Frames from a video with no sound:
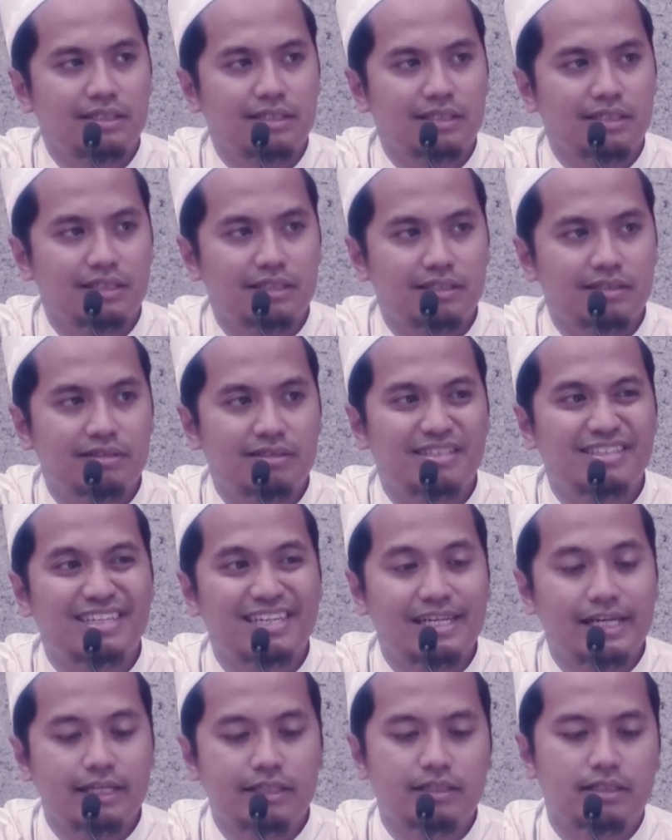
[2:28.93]
is
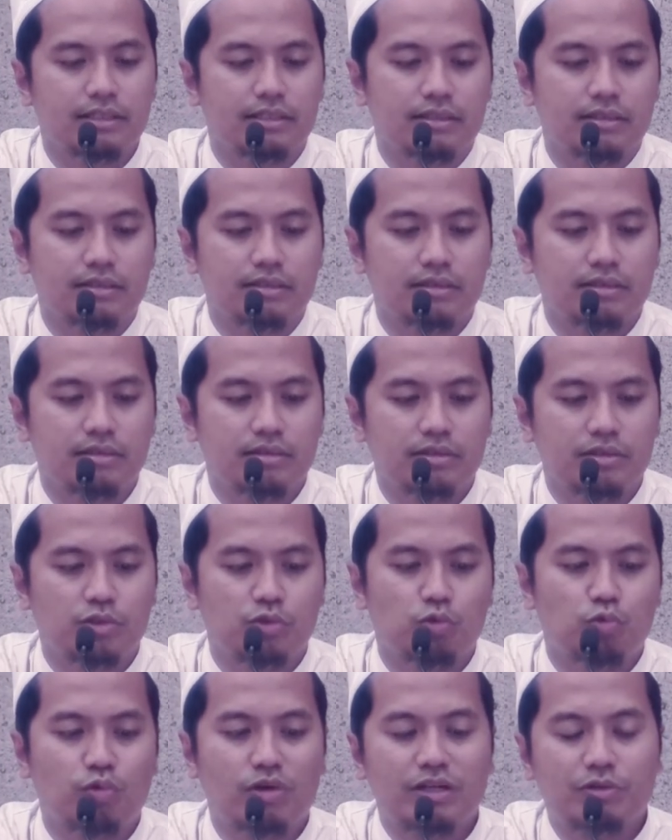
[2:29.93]
related
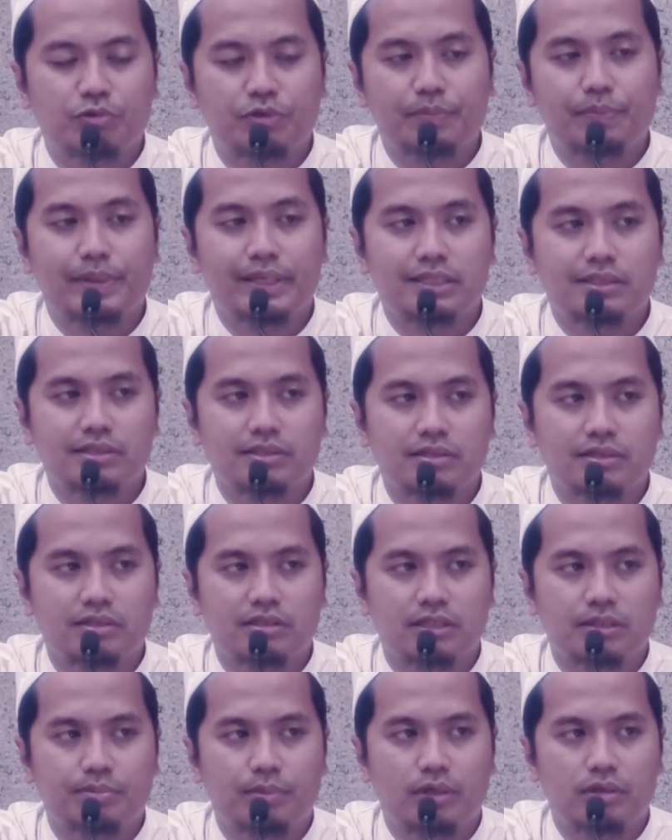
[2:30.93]
to what we
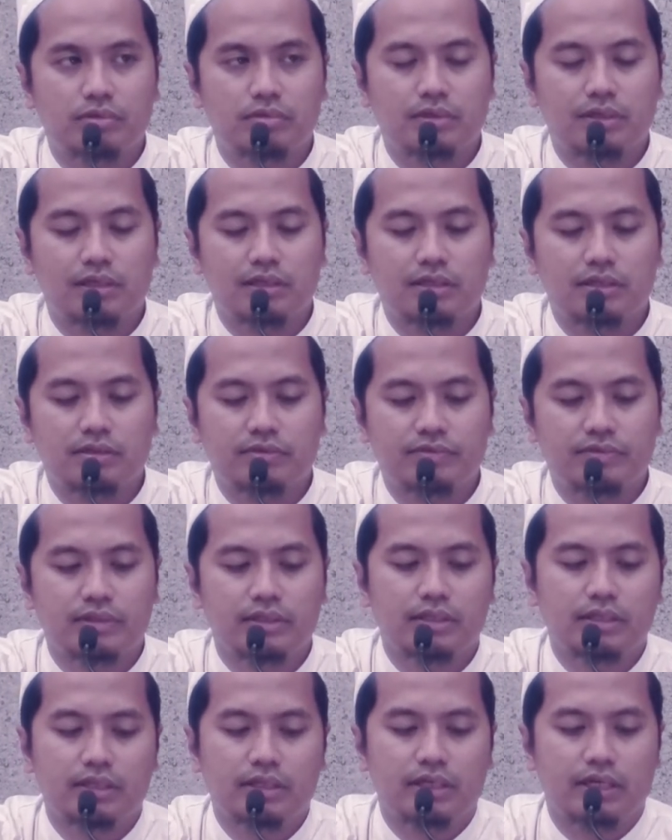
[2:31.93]
mentioned about love
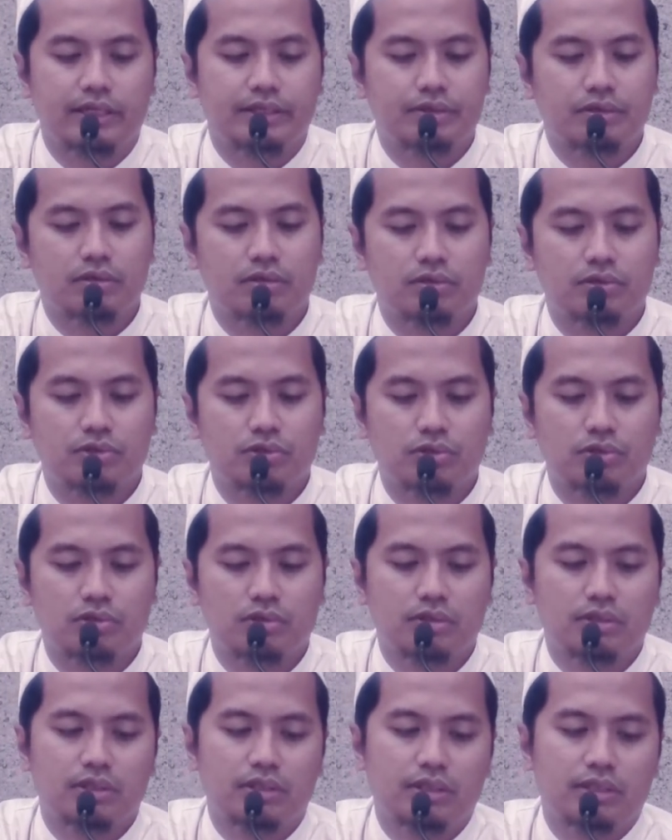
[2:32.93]
and also
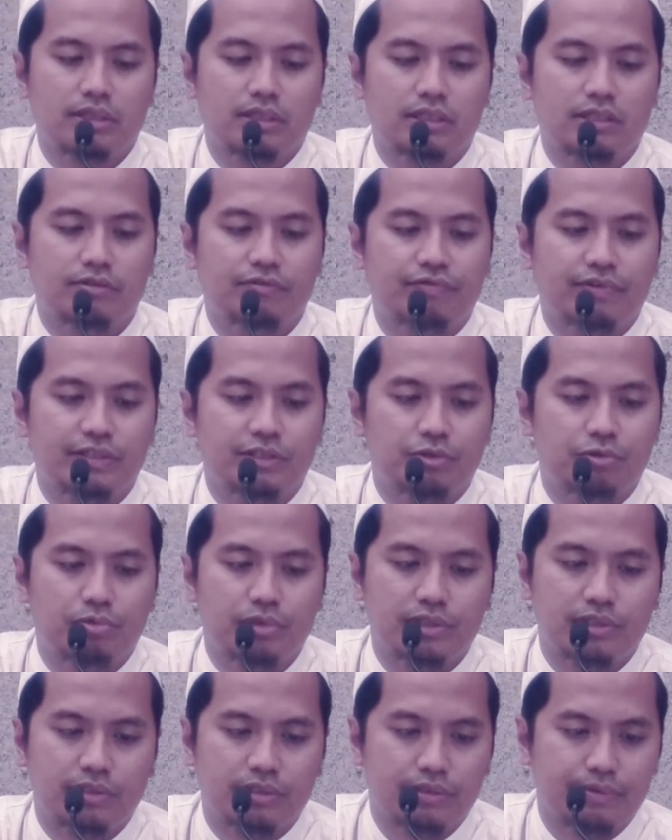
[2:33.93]

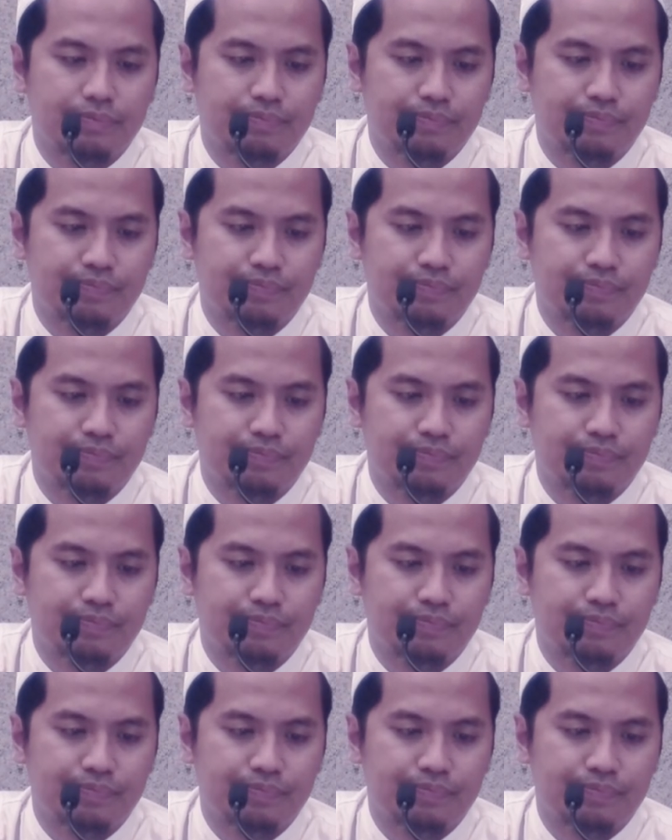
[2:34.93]
infatuation.